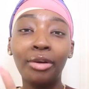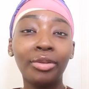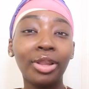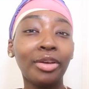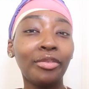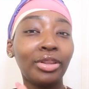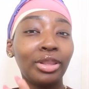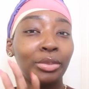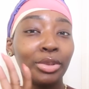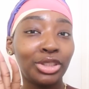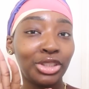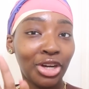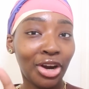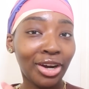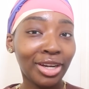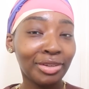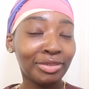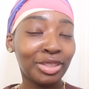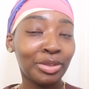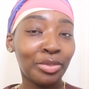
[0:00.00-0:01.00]
I feel like for the
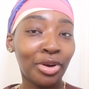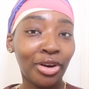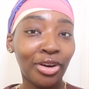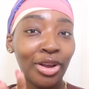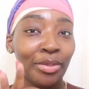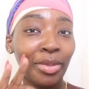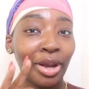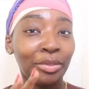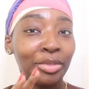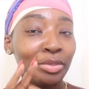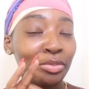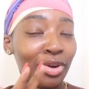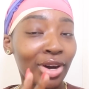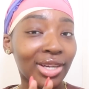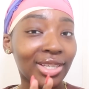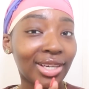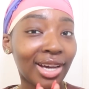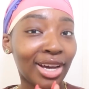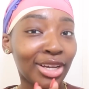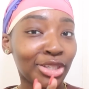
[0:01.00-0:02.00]
majority of tomorrow, it might be
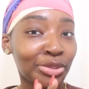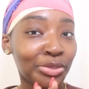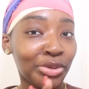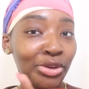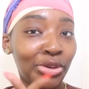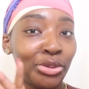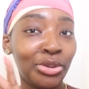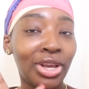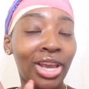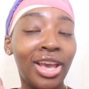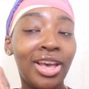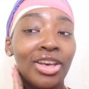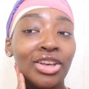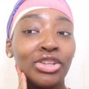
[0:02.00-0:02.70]
montage mode.